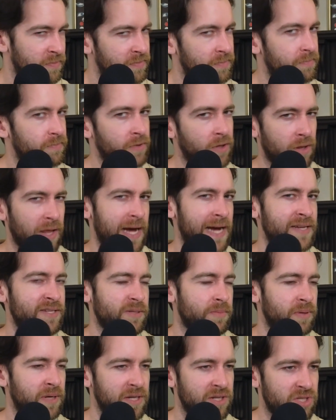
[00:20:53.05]
glass
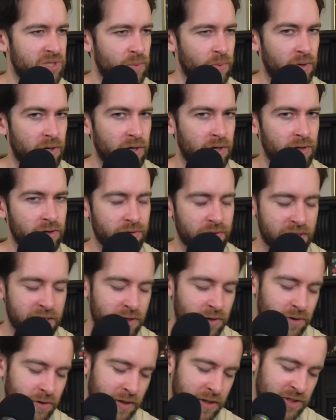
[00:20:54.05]
up against the wall or
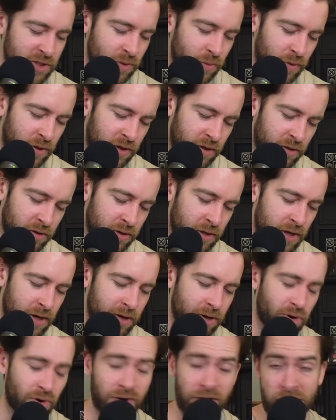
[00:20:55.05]
ear against the wall,
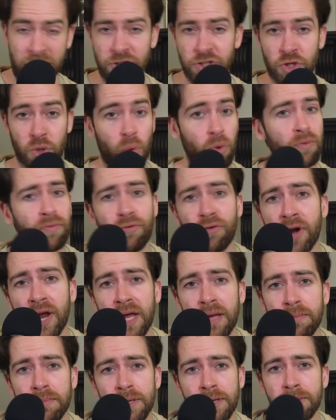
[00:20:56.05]
or in a door
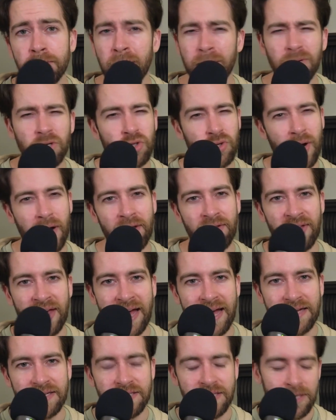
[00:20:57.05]
frame. Maybe try
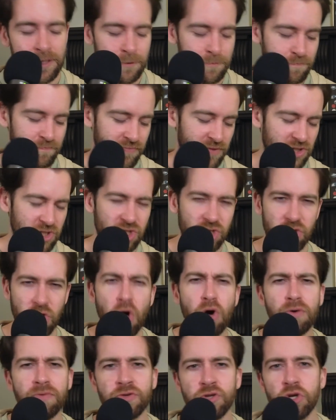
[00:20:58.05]
that.
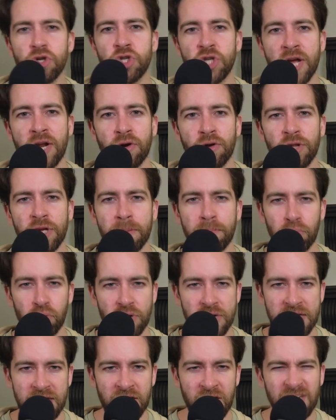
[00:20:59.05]
Stoves are generally
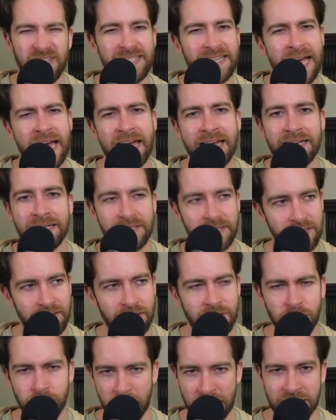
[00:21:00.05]
pretty contained
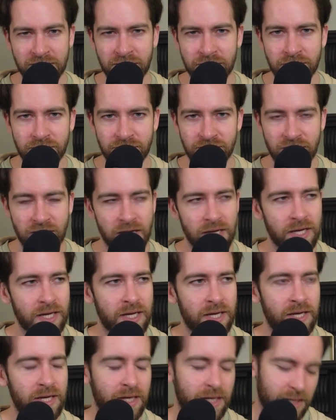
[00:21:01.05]
spaces,
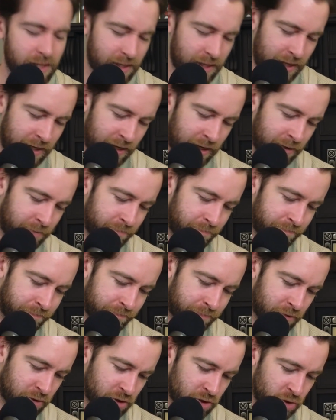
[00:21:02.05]

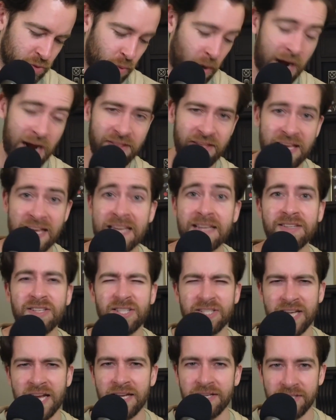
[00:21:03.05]
which is why the heat
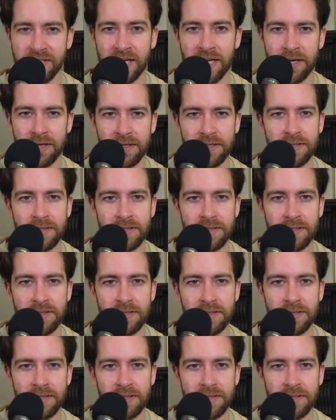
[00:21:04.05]
stays in.